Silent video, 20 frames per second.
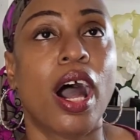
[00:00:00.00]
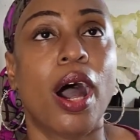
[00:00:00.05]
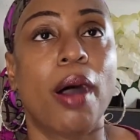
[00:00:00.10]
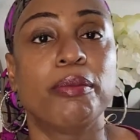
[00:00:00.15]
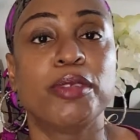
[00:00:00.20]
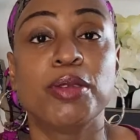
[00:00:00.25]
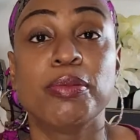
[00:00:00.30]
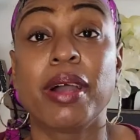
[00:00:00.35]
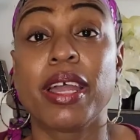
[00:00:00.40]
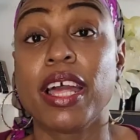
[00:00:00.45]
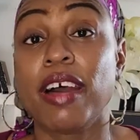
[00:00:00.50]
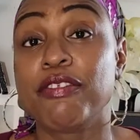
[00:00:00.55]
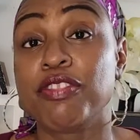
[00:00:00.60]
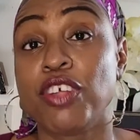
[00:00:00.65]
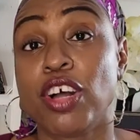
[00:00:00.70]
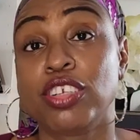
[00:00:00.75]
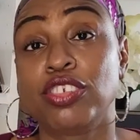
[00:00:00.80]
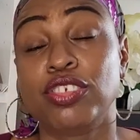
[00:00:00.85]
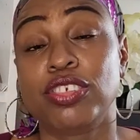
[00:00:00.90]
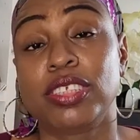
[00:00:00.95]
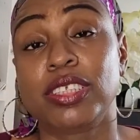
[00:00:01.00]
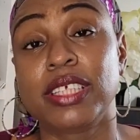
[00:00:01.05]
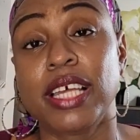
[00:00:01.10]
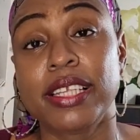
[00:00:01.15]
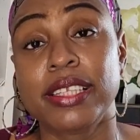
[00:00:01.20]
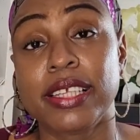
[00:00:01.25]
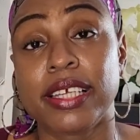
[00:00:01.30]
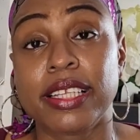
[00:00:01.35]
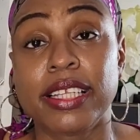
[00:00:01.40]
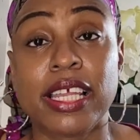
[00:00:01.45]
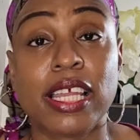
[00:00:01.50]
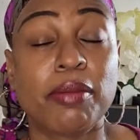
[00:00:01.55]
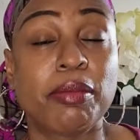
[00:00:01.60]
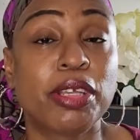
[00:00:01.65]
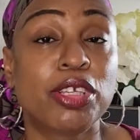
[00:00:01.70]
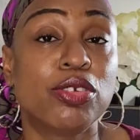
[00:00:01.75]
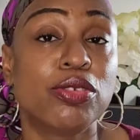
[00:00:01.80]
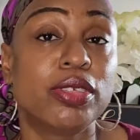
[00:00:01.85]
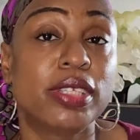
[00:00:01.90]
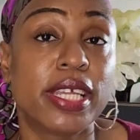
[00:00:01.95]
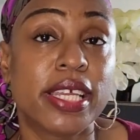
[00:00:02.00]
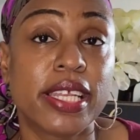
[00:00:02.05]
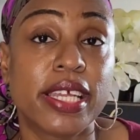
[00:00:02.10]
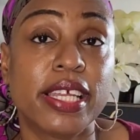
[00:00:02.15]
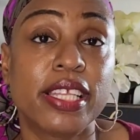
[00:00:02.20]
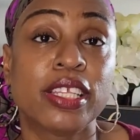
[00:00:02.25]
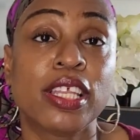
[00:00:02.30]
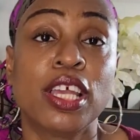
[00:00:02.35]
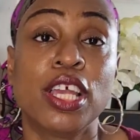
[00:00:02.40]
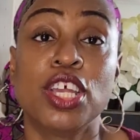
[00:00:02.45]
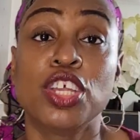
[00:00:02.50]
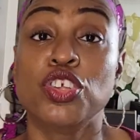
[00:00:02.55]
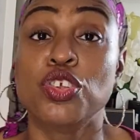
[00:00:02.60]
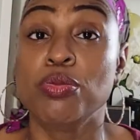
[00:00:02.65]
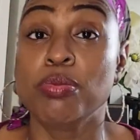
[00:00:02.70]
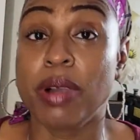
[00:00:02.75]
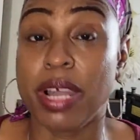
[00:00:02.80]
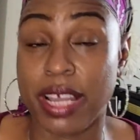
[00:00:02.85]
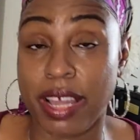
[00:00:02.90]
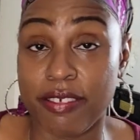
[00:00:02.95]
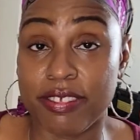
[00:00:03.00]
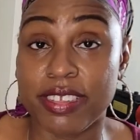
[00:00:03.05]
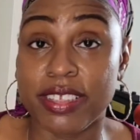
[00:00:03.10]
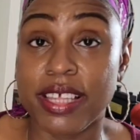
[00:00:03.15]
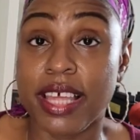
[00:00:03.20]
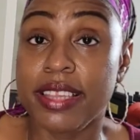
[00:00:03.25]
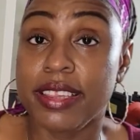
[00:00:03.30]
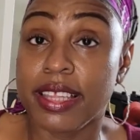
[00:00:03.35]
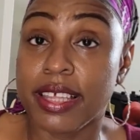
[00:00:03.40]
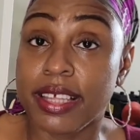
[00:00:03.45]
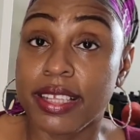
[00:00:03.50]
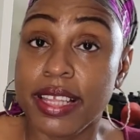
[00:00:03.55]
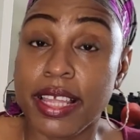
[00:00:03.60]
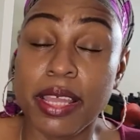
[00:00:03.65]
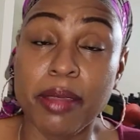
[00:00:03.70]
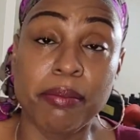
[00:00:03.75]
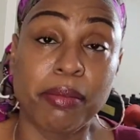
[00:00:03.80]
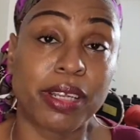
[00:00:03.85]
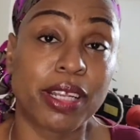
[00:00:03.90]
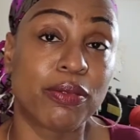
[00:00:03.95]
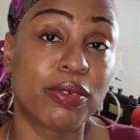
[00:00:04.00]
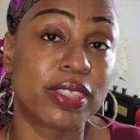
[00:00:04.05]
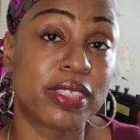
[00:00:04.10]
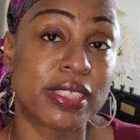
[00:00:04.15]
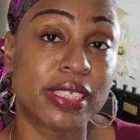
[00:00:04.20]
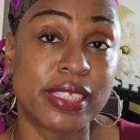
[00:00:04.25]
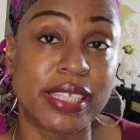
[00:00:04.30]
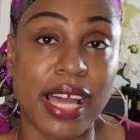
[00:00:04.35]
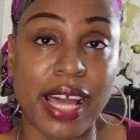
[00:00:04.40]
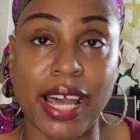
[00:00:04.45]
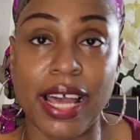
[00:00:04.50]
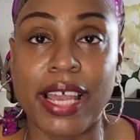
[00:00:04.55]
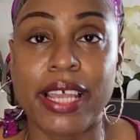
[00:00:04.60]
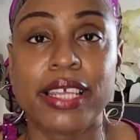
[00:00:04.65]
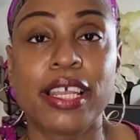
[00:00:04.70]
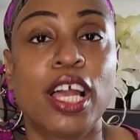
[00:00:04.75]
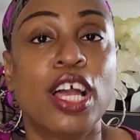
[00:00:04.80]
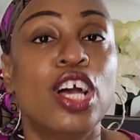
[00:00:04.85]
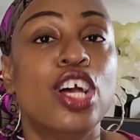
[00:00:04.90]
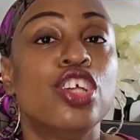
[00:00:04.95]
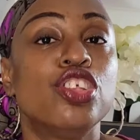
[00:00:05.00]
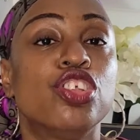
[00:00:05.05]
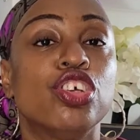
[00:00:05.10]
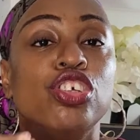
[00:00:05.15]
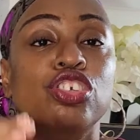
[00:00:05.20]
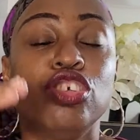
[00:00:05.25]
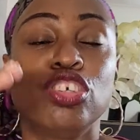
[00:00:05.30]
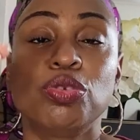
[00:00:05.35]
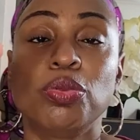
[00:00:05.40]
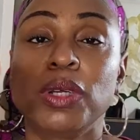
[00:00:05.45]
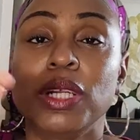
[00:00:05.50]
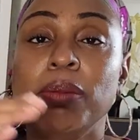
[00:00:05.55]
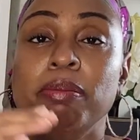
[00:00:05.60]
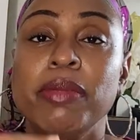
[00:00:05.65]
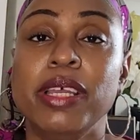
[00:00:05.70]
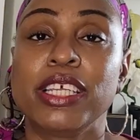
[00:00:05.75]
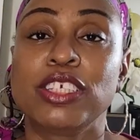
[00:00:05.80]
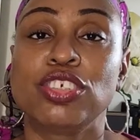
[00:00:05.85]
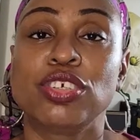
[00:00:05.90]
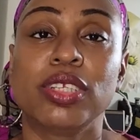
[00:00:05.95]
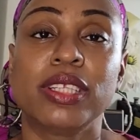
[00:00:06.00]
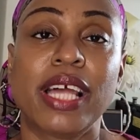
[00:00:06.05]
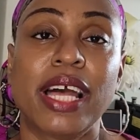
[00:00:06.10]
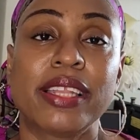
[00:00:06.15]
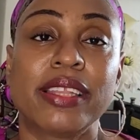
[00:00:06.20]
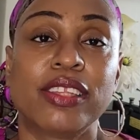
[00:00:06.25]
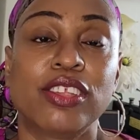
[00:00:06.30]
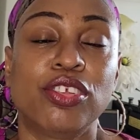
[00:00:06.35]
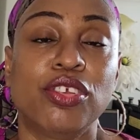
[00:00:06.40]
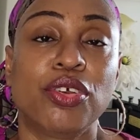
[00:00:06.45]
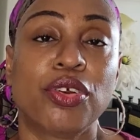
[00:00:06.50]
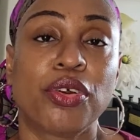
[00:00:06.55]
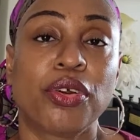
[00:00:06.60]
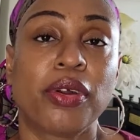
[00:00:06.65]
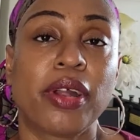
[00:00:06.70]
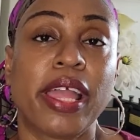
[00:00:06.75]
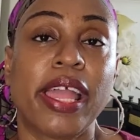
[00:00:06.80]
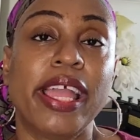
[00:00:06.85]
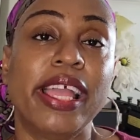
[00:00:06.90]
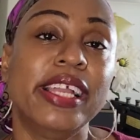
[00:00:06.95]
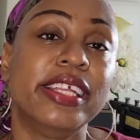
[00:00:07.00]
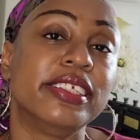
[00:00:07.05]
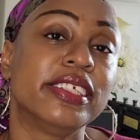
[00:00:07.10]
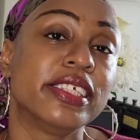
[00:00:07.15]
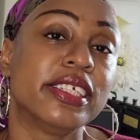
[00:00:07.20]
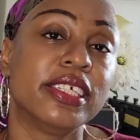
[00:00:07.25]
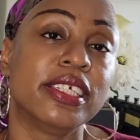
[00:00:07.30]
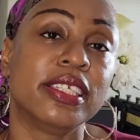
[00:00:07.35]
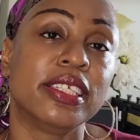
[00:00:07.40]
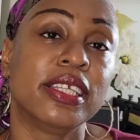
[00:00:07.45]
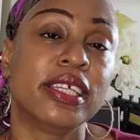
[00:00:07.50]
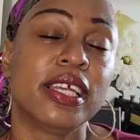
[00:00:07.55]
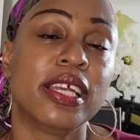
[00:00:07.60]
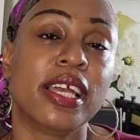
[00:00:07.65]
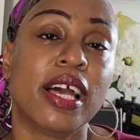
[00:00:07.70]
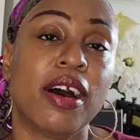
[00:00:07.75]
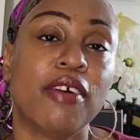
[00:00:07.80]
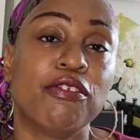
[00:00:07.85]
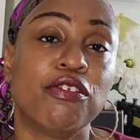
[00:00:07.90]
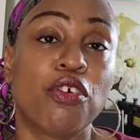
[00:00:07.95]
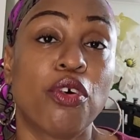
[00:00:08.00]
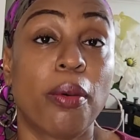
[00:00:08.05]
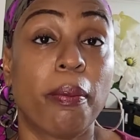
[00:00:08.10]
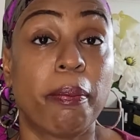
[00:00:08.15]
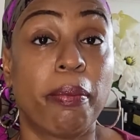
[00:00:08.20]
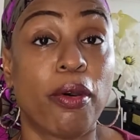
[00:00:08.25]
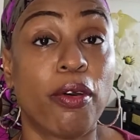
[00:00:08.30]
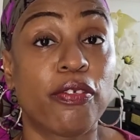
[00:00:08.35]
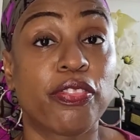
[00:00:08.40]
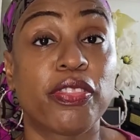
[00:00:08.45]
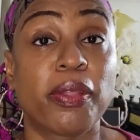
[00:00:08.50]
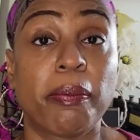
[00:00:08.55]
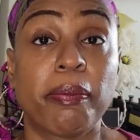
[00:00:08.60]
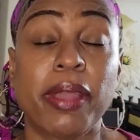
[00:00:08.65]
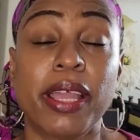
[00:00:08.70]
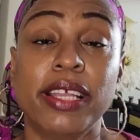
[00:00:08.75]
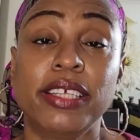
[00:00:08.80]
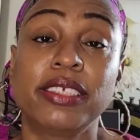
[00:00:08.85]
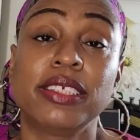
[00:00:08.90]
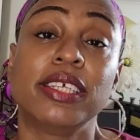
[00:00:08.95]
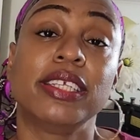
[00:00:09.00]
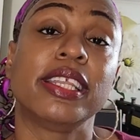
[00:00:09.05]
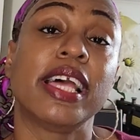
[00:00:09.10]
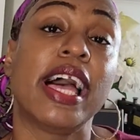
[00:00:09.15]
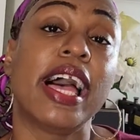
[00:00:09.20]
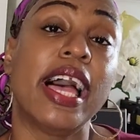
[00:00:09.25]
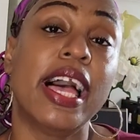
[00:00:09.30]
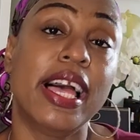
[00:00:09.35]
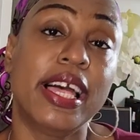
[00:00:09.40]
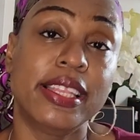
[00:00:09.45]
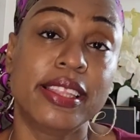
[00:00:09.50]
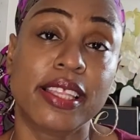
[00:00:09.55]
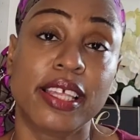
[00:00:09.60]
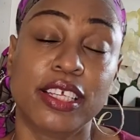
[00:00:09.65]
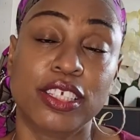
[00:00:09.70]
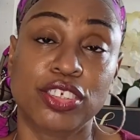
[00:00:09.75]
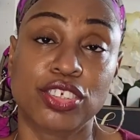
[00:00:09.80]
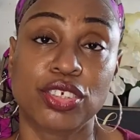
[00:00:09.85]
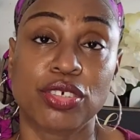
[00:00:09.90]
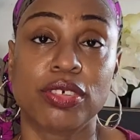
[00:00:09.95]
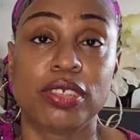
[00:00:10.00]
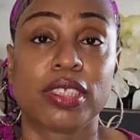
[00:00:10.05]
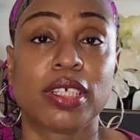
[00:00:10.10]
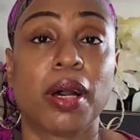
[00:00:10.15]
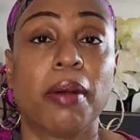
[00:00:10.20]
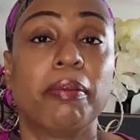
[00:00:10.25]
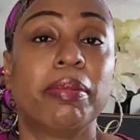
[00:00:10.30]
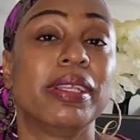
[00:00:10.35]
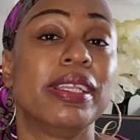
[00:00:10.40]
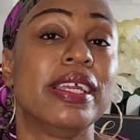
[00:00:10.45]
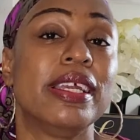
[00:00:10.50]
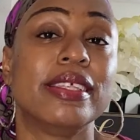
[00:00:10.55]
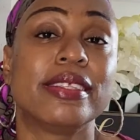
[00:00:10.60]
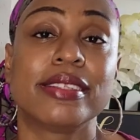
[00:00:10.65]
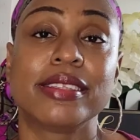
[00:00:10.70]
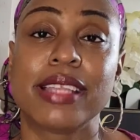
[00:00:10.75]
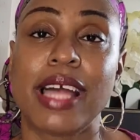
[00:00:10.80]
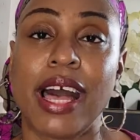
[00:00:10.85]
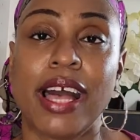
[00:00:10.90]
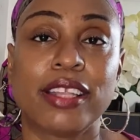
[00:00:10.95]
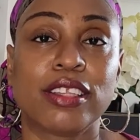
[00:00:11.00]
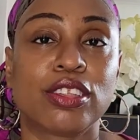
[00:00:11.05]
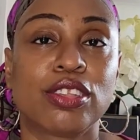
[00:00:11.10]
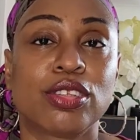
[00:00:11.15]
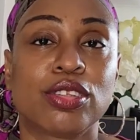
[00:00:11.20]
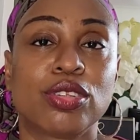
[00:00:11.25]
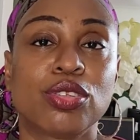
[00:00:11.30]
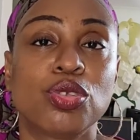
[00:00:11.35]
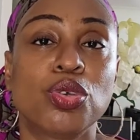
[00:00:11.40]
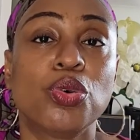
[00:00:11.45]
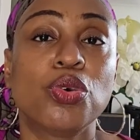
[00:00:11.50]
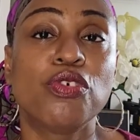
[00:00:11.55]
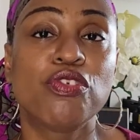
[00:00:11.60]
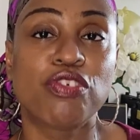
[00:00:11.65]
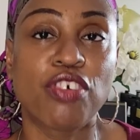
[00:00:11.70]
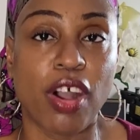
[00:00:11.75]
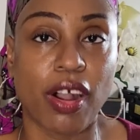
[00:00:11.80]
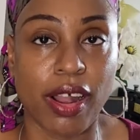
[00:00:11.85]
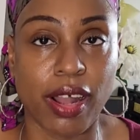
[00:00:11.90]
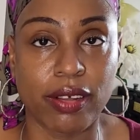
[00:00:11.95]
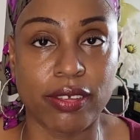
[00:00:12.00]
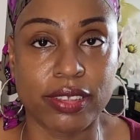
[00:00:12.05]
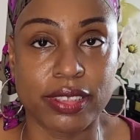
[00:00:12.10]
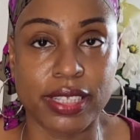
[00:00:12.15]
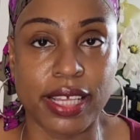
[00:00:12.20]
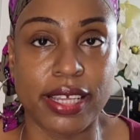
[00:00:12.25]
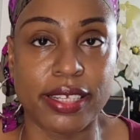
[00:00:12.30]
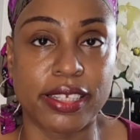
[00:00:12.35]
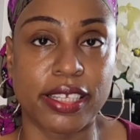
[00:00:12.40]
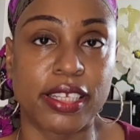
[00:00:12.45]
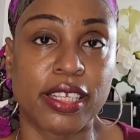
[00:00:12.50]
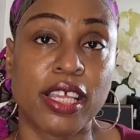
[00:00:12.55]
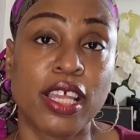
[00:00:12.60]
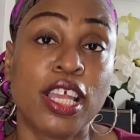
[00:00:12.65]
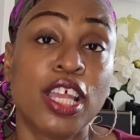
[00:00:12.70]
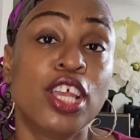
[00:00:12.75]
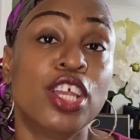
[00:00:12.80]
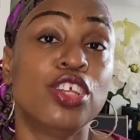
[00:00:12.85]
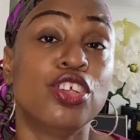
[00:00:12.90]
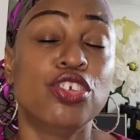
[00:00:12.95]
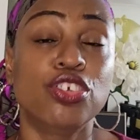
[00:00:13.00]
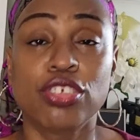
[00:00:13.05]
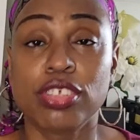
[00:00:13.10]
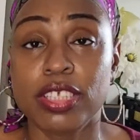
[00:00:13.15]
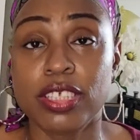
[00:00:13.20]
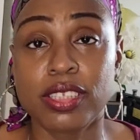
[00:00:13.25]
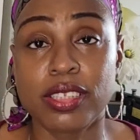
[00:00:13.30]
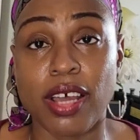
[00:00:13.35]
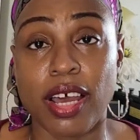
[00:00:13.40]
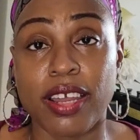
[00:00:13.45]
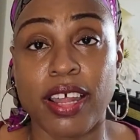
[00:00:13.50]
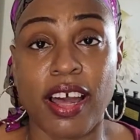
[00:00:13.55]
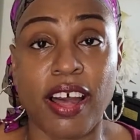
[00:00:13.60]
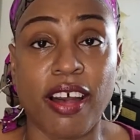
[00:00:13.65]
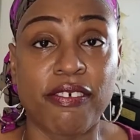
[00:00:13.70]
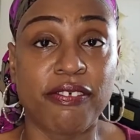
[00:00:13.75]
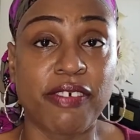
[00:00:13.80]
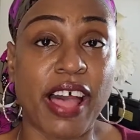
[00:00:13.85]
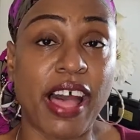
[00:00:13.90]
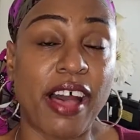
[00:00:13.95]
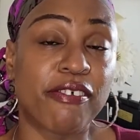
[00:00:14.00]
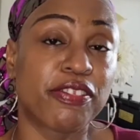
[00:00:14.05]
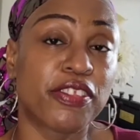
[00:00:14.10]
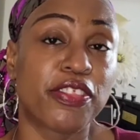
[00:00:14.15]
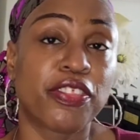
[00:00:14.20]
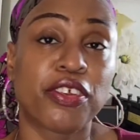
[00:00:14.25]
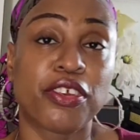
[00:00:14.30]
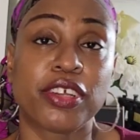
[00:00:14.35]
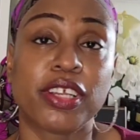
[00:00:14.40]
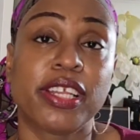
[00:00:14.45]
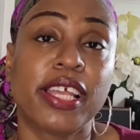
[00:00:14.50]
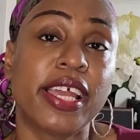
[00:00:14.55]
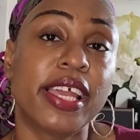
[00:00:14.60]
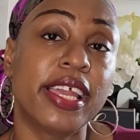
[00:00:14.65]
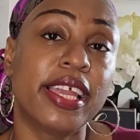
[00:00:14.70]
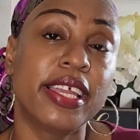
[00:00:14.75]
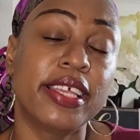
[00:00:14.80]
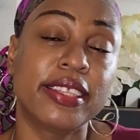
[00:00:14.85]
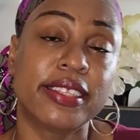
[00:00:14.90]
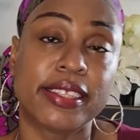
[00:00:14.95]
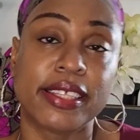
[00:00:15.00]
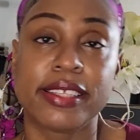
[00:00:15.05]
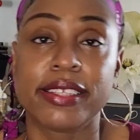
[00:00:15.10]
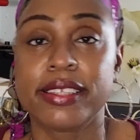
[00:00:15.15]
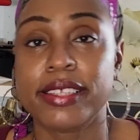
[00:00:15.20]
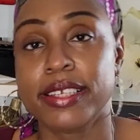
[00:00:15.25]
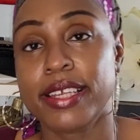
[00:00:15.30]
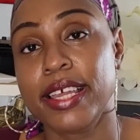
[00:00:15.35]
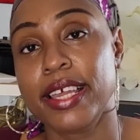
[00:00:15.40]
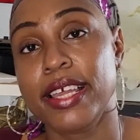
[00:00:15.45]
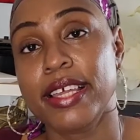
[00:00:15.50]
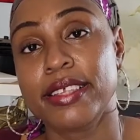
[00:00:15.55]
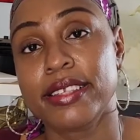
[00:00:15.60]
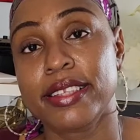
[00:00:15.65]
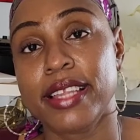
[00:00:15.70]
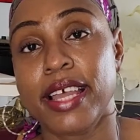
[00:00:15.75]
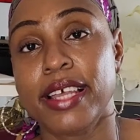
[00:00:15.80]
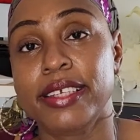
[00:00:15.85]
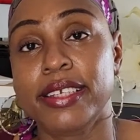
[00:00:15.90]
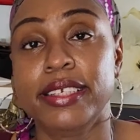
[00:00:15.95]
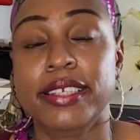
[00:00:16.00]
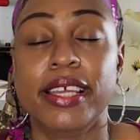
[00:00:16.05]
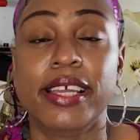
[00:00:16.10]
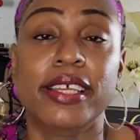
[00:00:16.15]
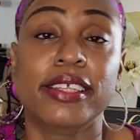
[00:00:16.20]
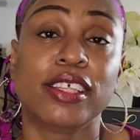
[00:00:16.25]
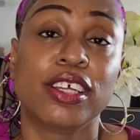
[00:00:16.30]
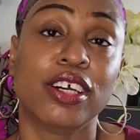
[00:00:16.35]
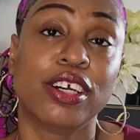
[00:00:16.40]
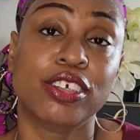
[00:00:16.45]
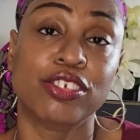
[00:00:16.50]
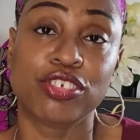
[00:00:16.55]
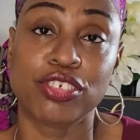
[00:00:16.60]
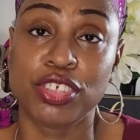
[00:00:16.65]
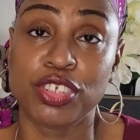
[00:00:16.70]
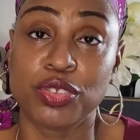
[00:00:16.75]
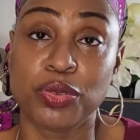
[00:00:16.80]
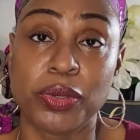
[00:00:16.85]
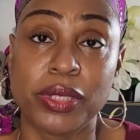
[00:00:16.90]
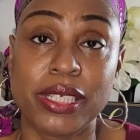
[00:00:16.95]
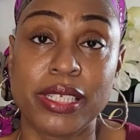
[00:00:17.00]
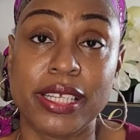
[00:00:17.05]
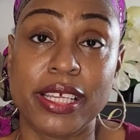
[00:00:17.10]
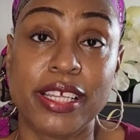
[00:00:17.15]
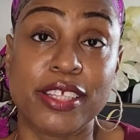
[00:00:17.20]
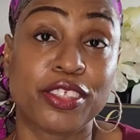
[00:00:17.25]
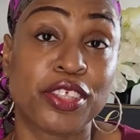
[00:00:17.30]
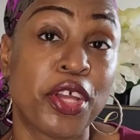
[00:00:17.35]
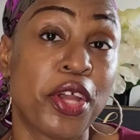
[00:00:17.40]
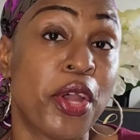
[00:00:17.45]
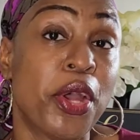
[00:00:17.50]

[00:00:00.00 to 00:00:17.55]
You might have thought you sent a claim and you didn't. You might have sent the claim, but it was denied. So you just want to make sure that your agent for both the patient and the insurance company is not too far outstanding. You usually start off after 30 days, 60 days, 90 days, 120 days.